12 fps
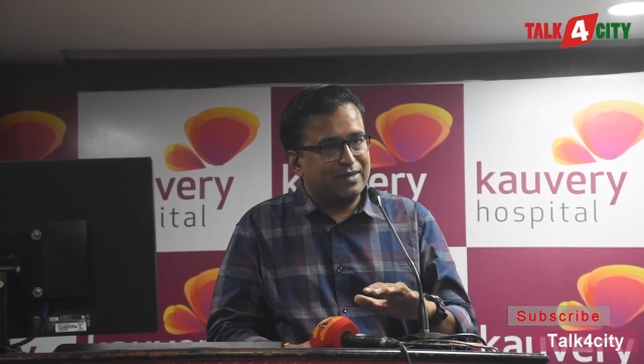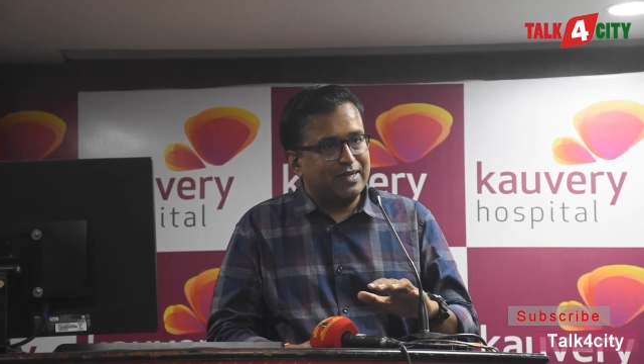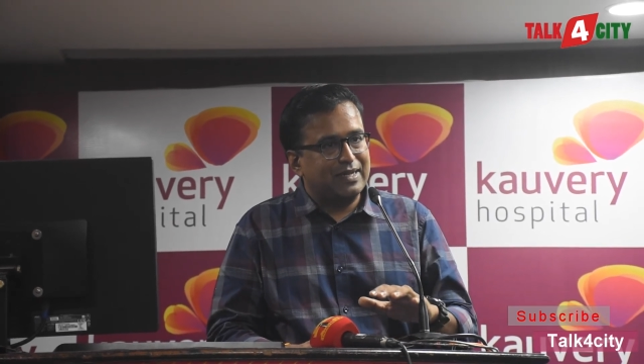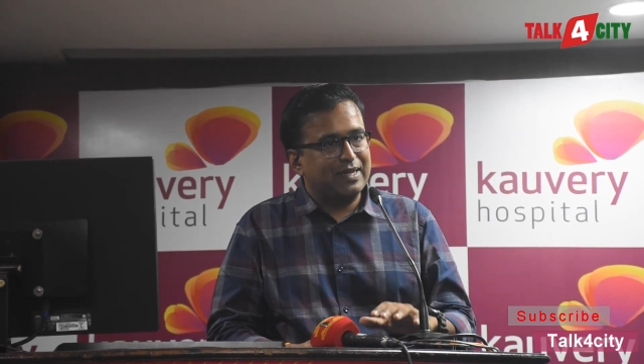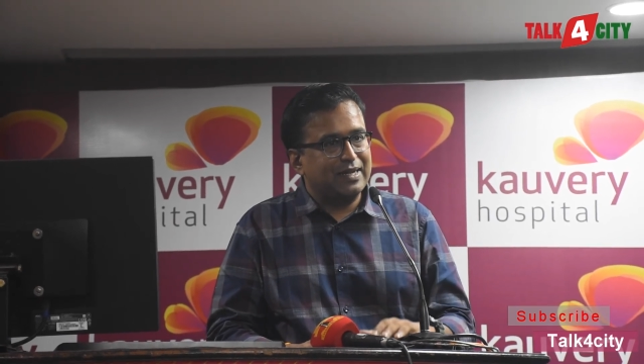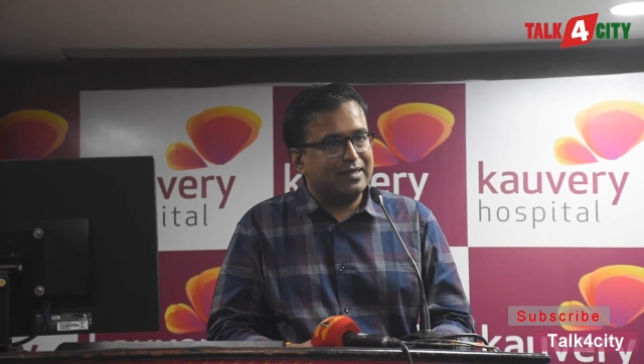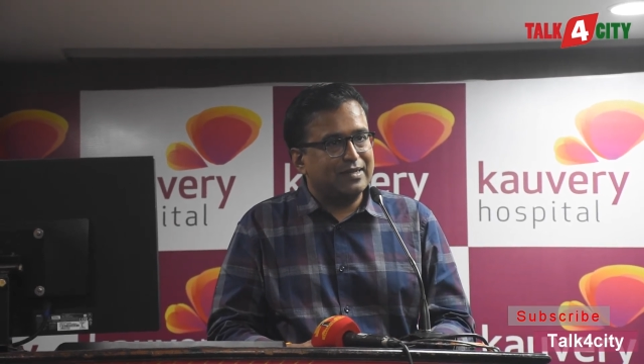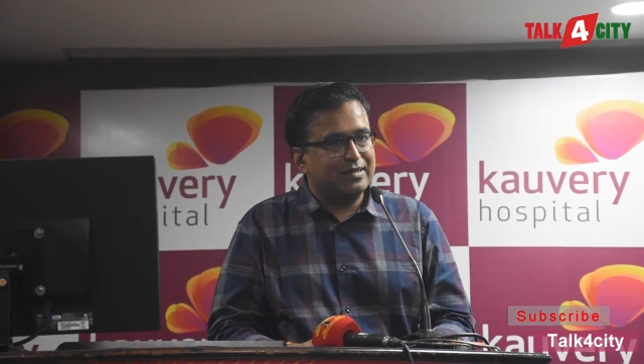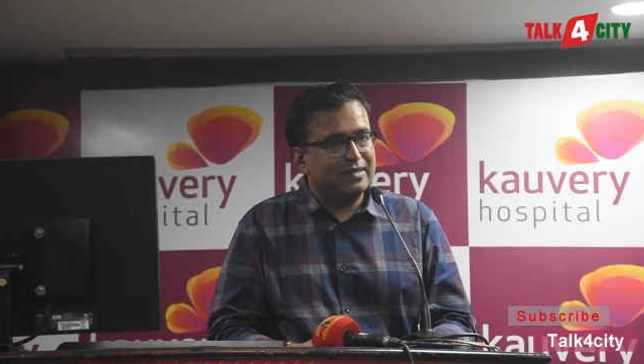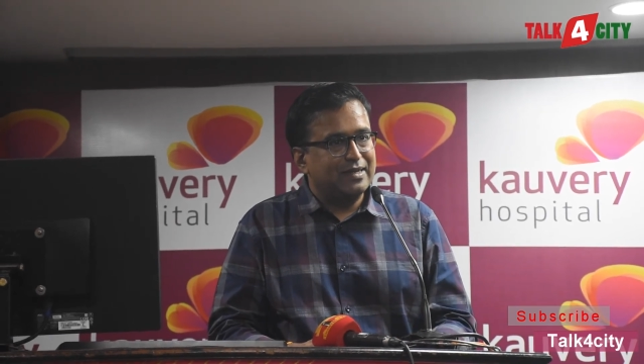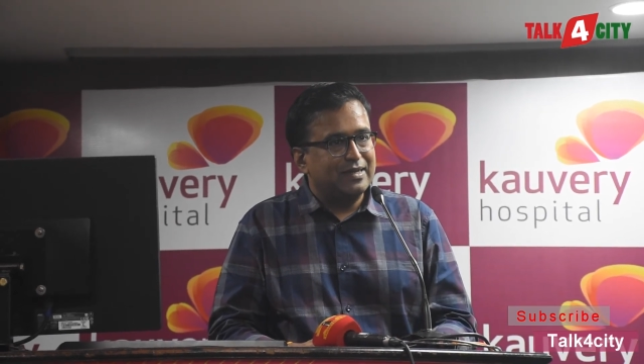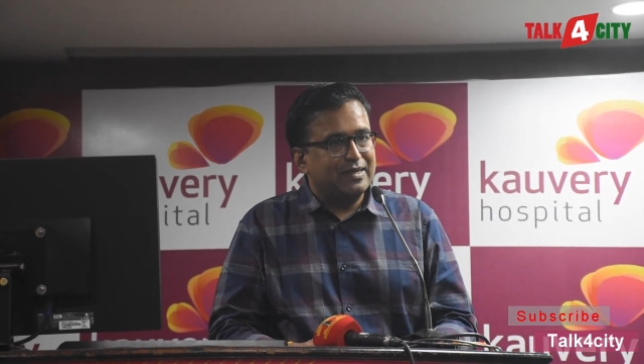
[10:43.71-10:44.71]
running at
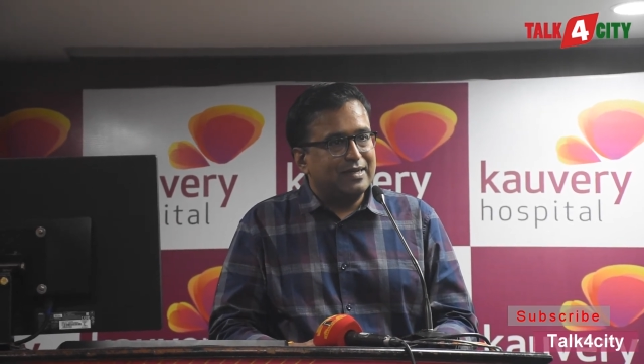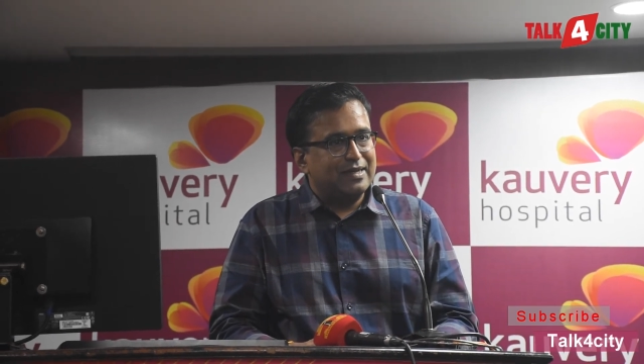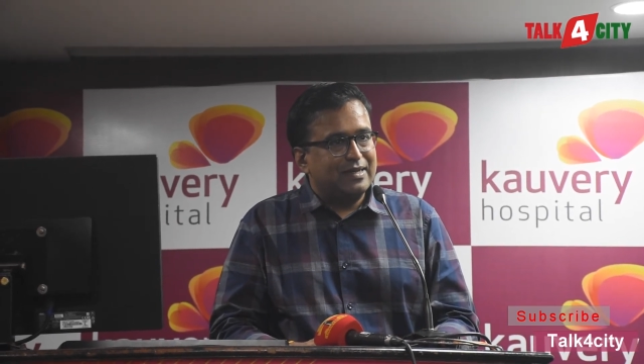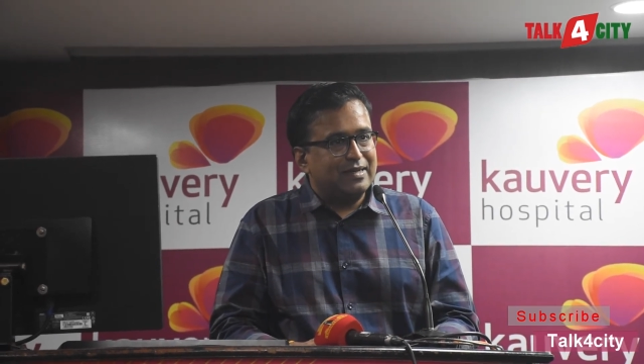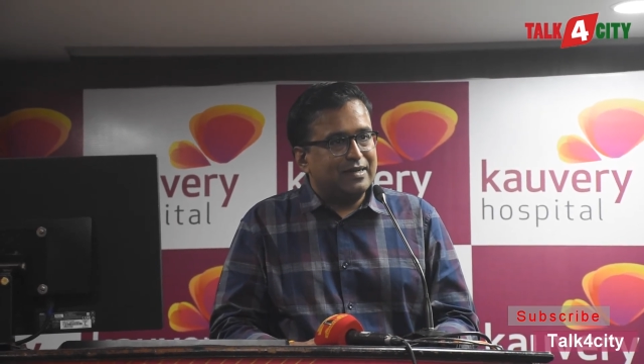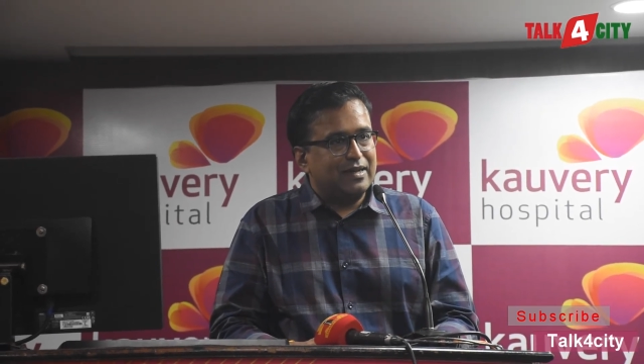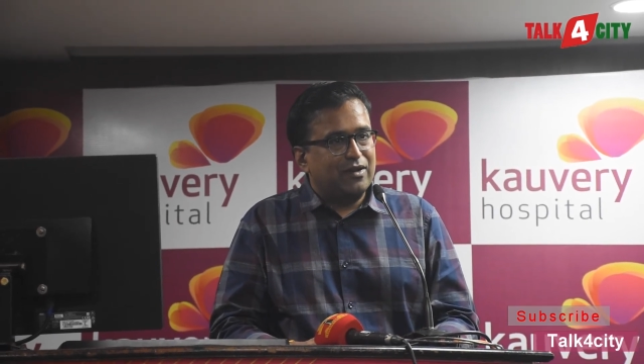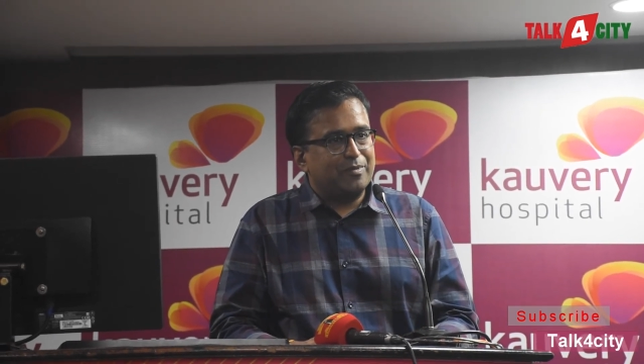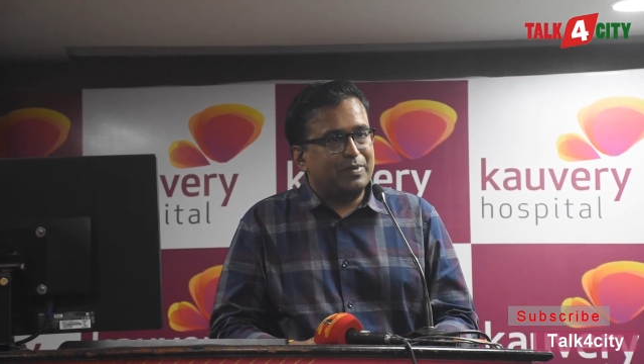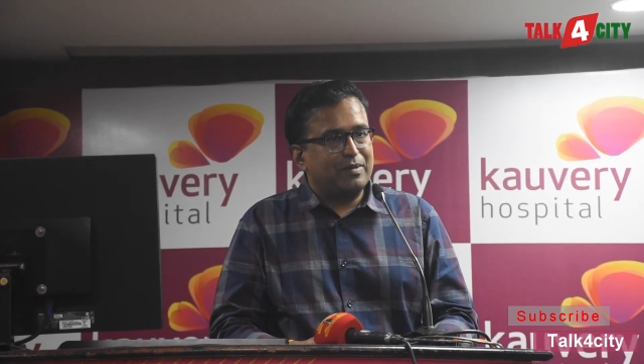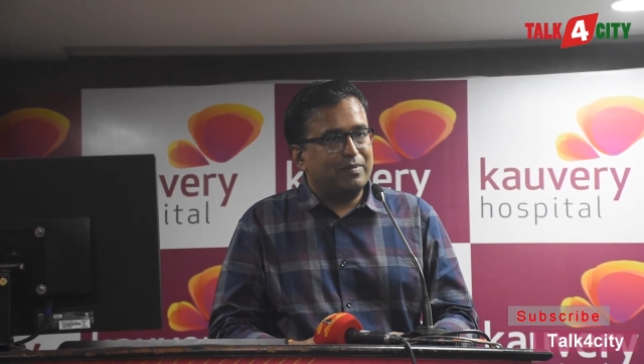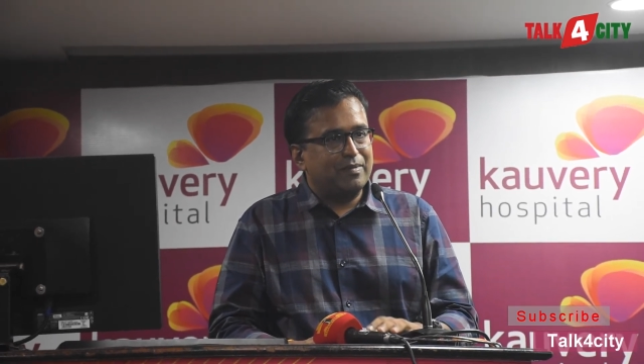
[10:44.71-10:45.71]
an
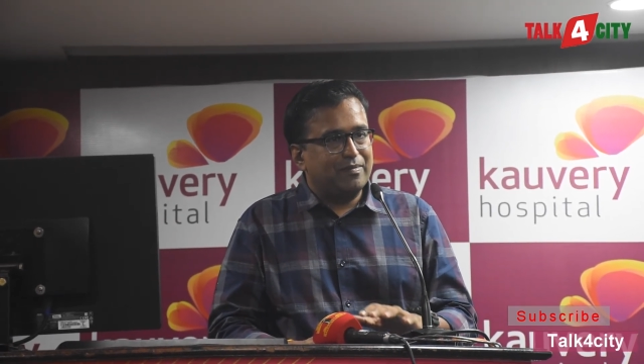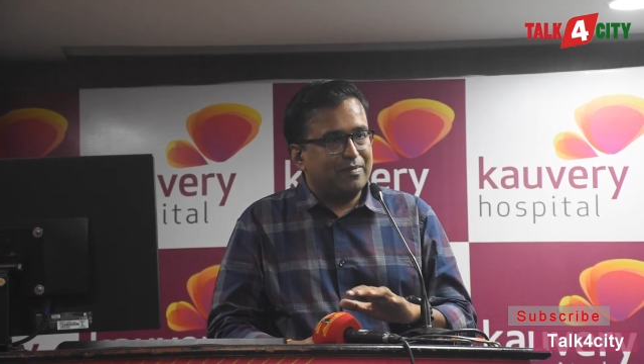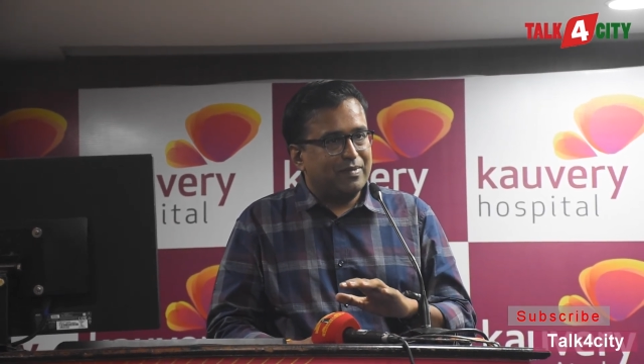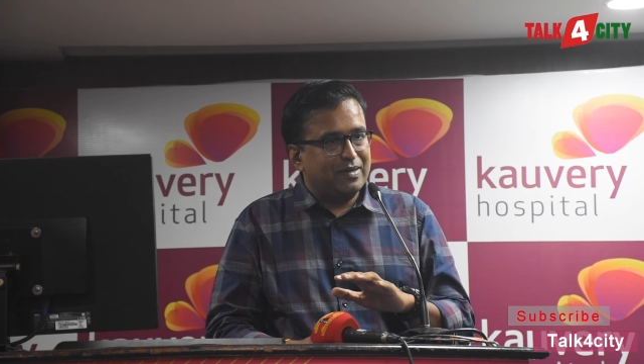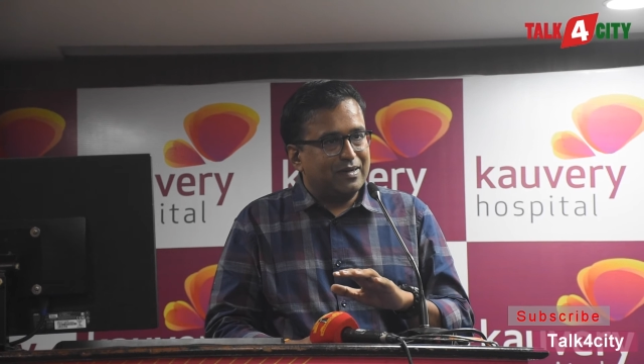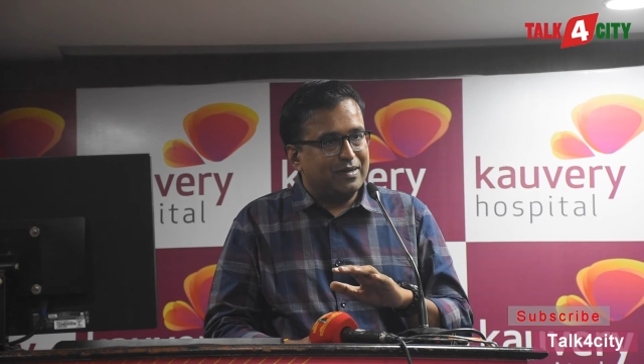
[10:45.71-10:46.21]
optimum,